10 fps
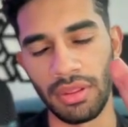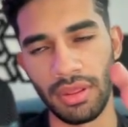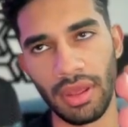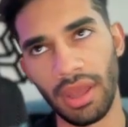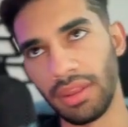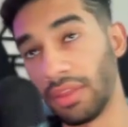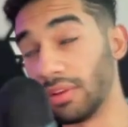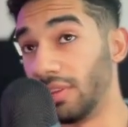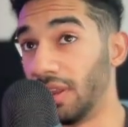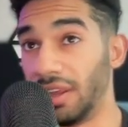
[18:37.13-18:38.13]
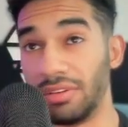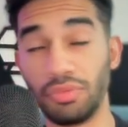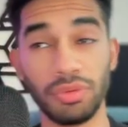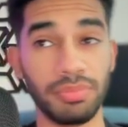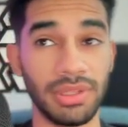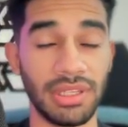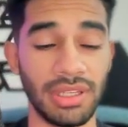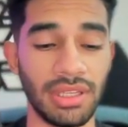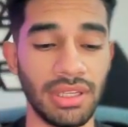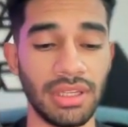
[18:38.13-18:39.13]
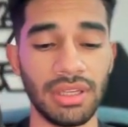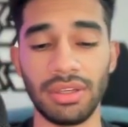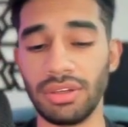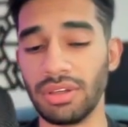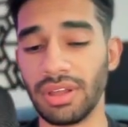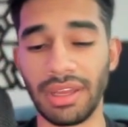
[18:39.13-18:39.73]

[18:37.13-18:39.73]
another thing would be